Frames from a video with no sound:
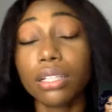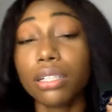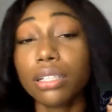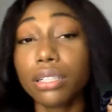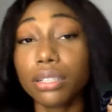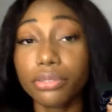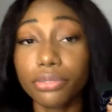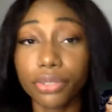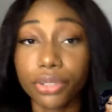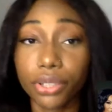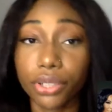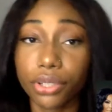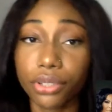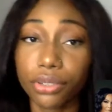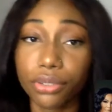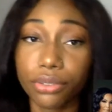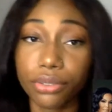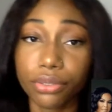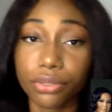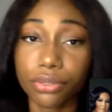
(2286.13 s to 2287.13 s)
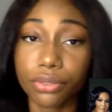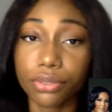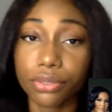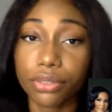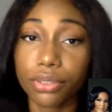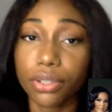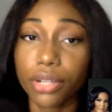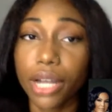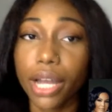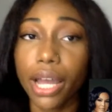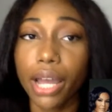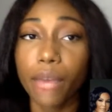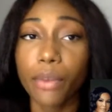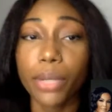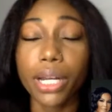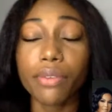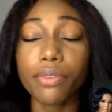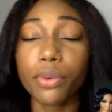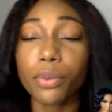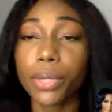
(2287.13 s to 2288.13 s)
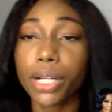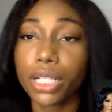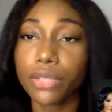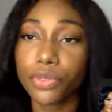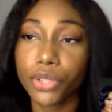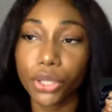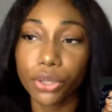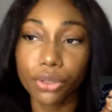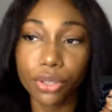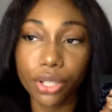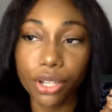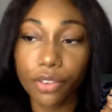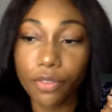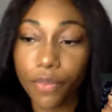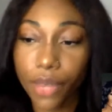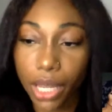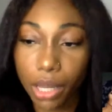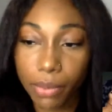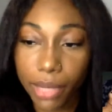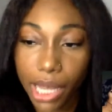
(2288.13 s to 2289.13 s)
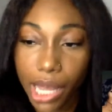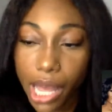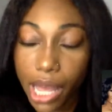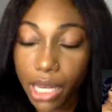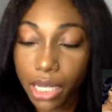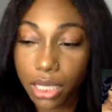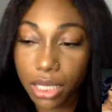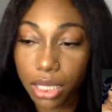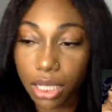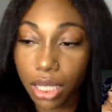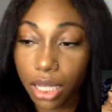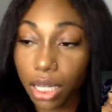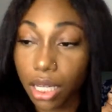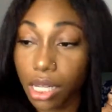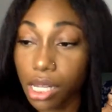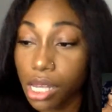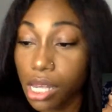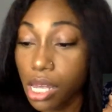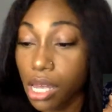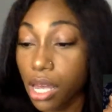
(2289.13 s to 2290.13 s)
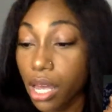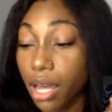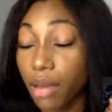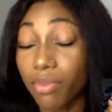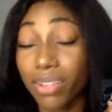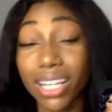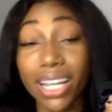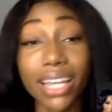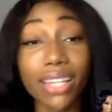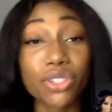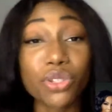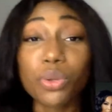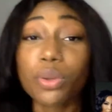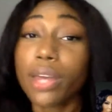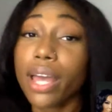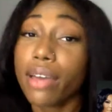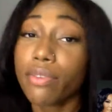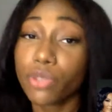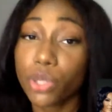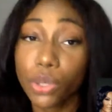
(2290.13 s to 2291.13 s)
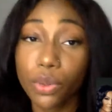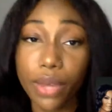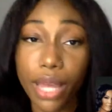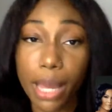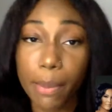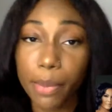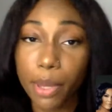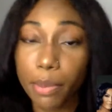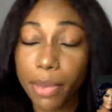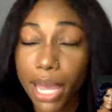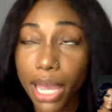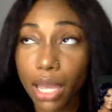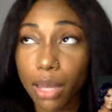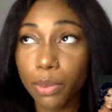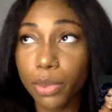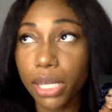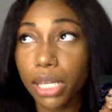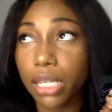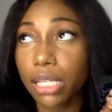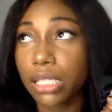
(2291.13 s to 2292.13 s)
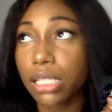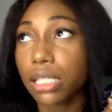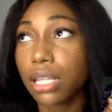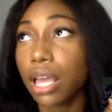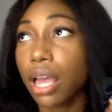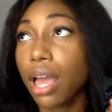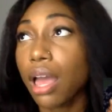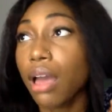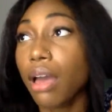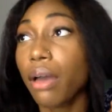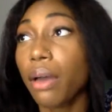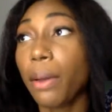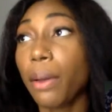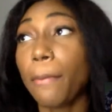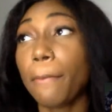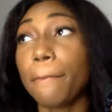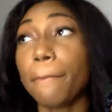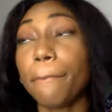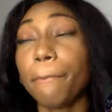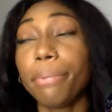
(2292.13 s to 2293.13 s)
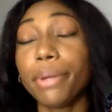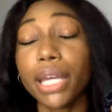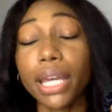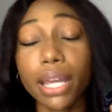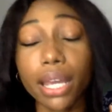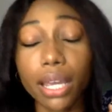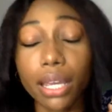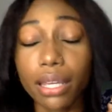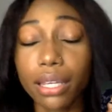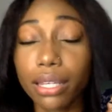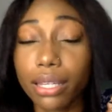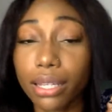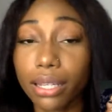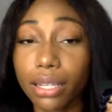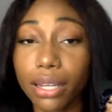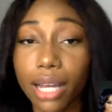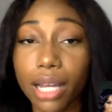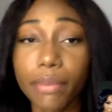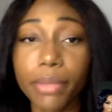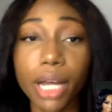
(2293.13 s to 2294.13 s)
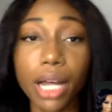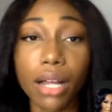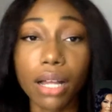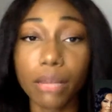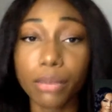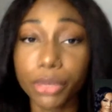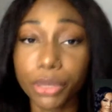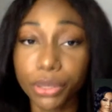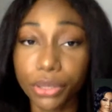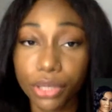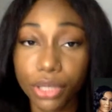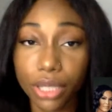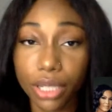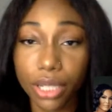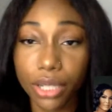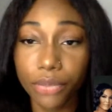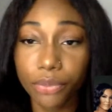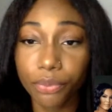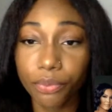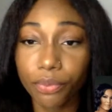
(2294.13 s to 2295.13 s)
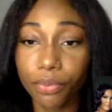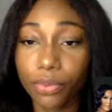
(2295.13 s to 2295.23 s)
Good for you. Okay. Whatever works for you and your family. Honestly, I'm glad you have 2 happy babies, but I'm calling bullshit.